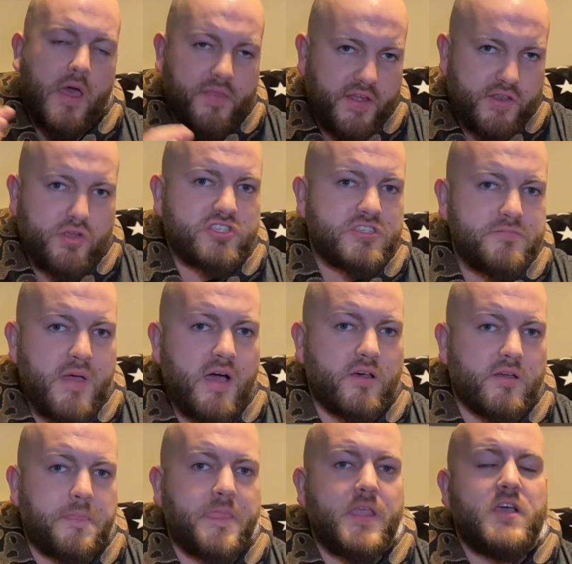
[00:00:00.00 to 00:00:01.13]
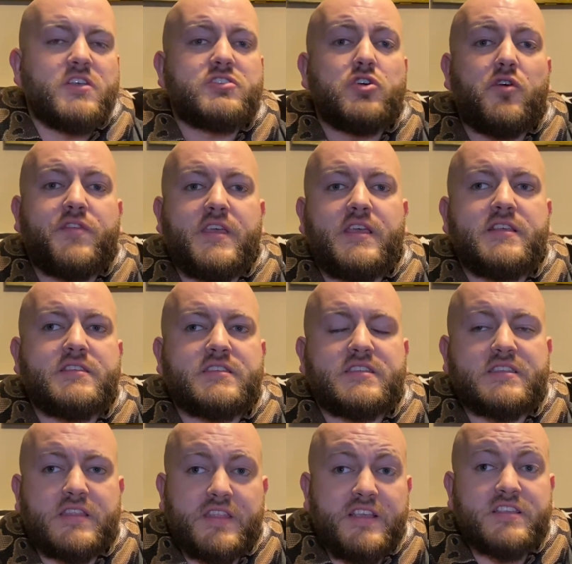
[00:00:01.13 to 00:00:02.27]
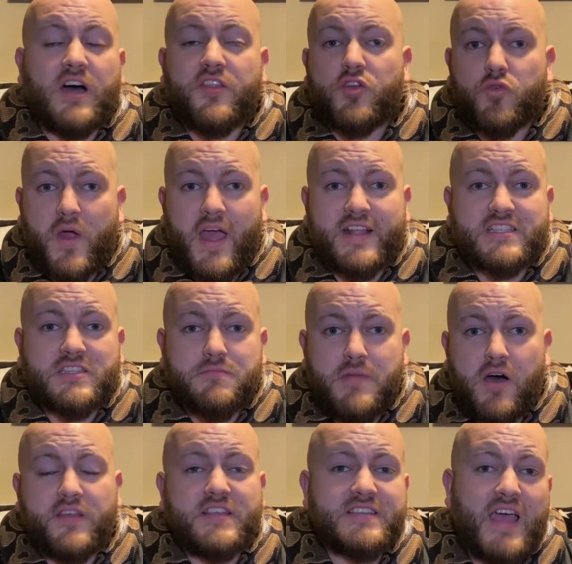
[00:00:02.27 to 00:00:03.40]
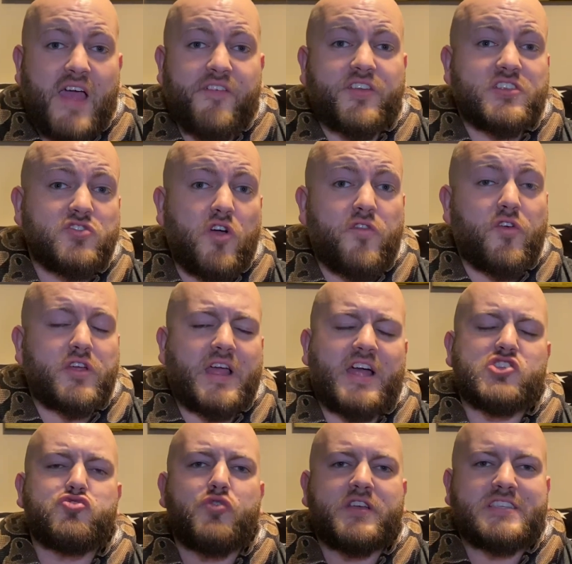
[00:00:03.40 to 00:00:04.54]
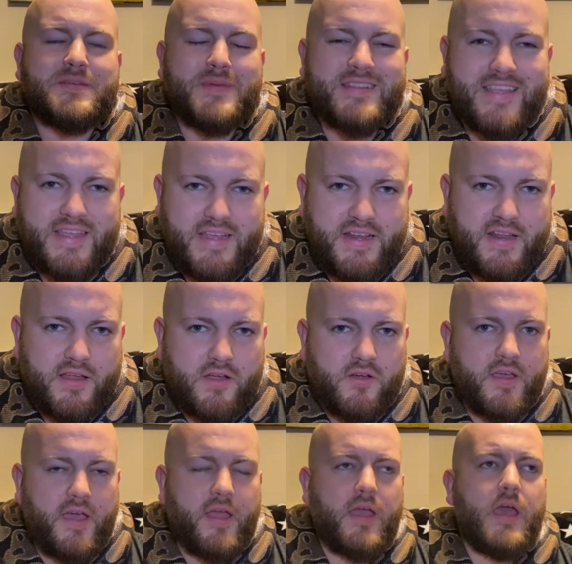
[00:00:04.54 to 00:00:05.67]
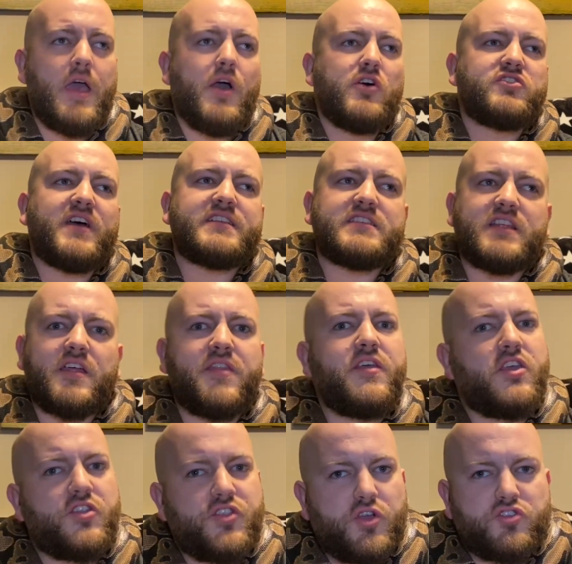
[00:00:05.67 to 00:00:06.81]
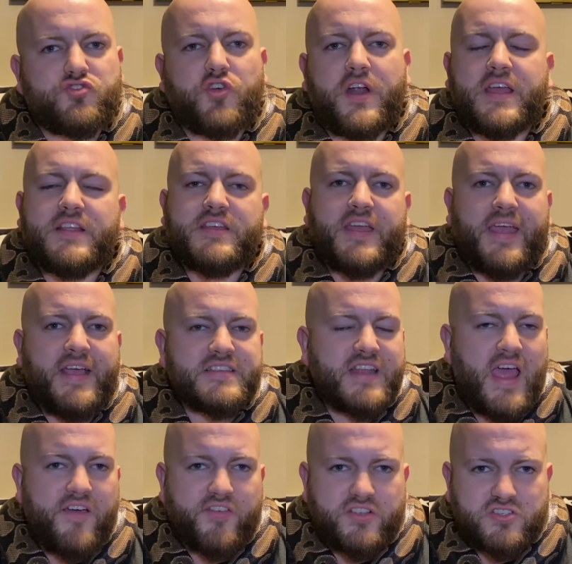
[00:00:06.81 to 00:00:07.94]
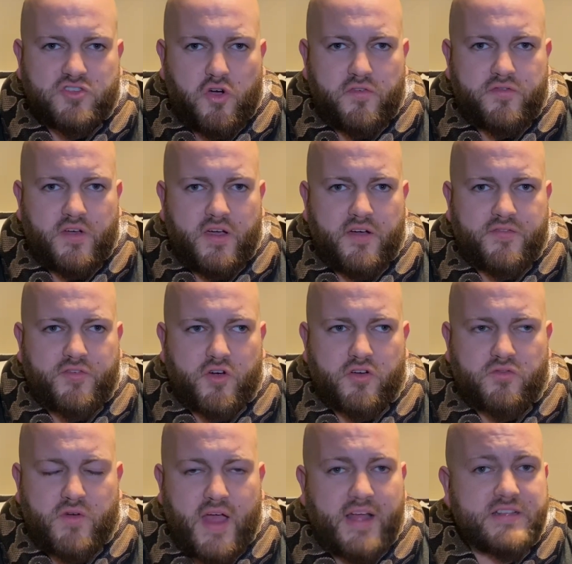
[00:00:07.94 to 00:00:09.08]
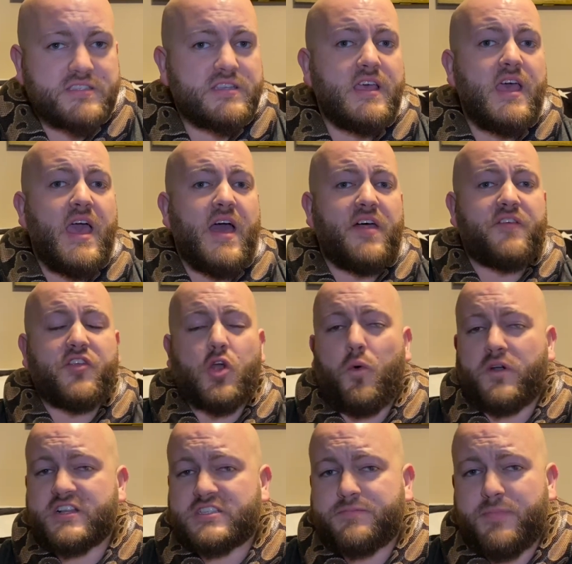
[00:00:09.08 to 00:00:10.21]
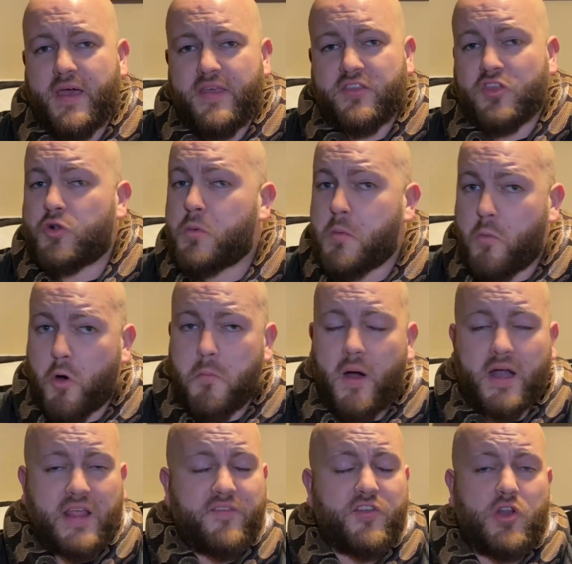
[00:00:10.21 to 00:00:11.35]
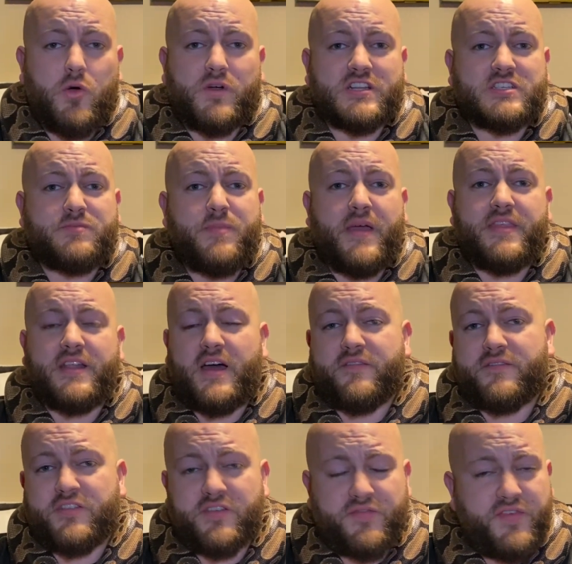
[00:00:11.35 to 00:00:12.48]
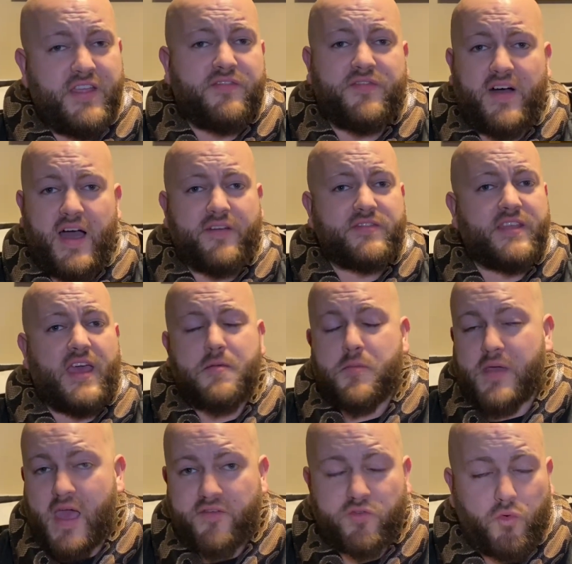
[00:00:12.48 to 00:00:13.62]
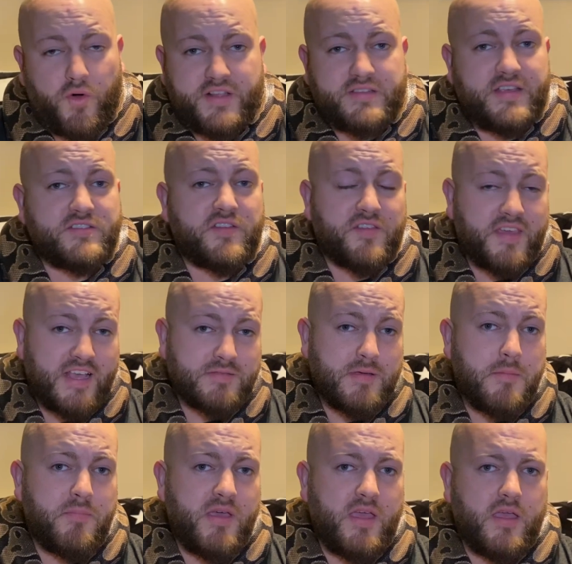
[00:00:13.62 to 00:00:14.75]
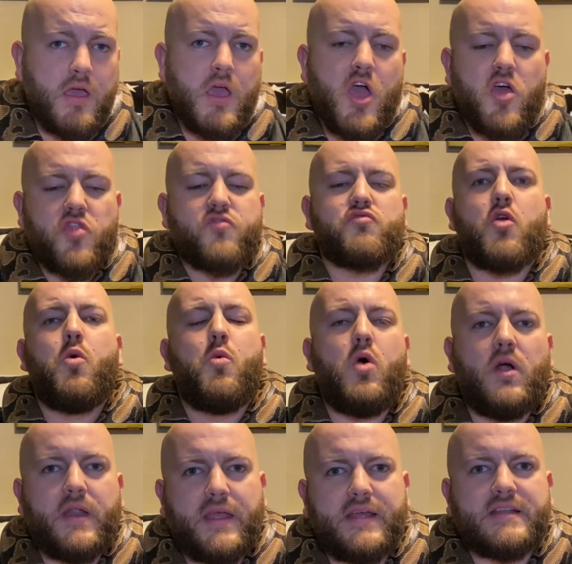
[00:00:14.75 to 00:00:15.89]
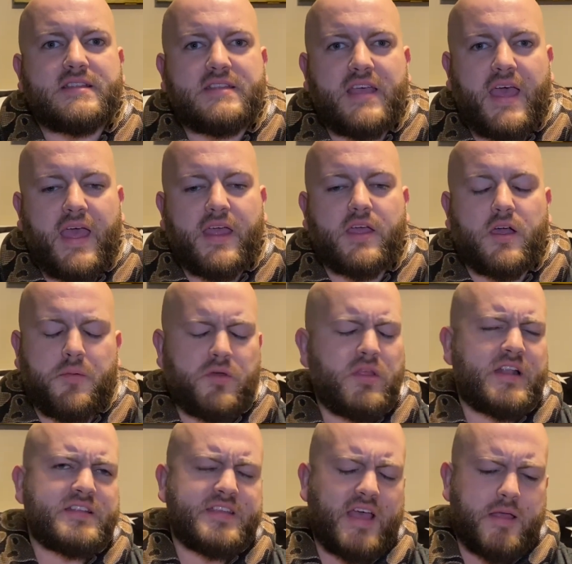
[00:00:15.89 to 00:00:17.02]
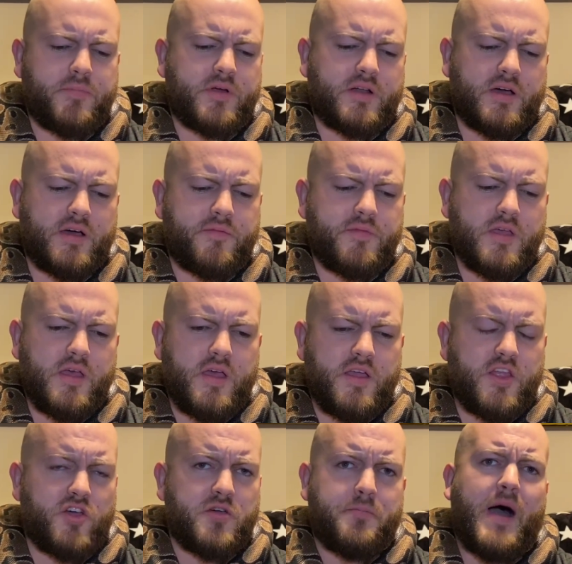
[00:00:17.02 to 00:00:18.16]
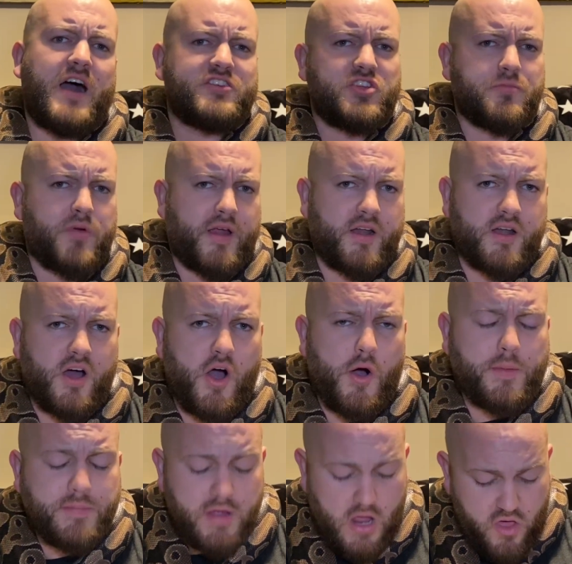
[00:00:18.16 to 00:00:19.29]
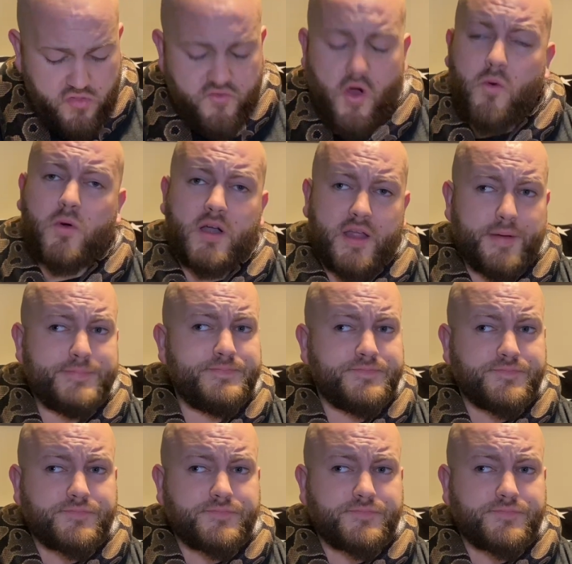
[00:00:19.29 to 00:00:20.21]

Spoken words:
They do smell it. So if these other rats smell these African soft fur, it kind of tricks them into eating, okay? So that's another thing you can do. Try to get your hands on African soft furred rats. And if you don't want to spend a little bit more money, if you don't want to spend it on to feed 5, 10, maybe have 20 snakes, whatever the case may be, throw one in a tank, not a tank, but the box you're bringing it home, throw one in